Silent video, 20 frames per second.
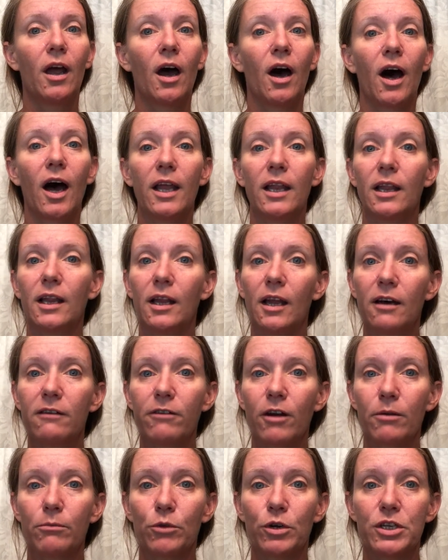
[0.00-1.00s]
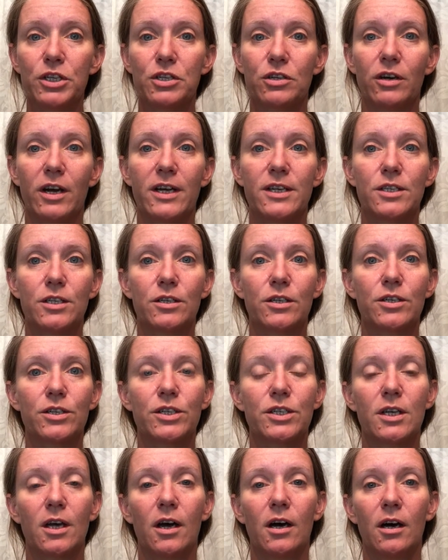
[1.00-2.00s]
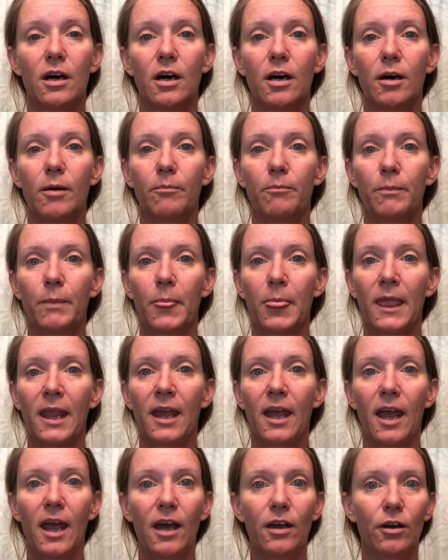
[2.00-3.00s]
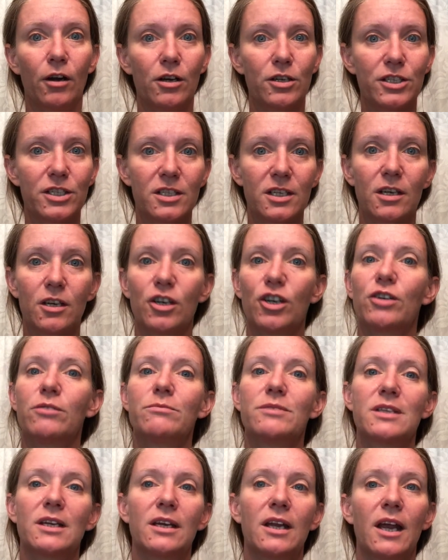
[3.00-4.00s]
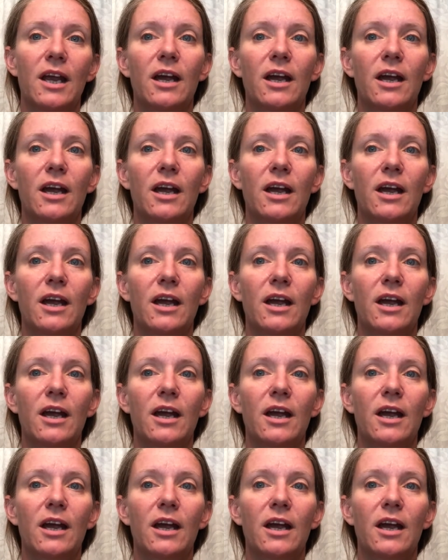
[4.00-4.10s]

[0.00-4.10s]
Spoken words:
I love our moisturizers and our serums and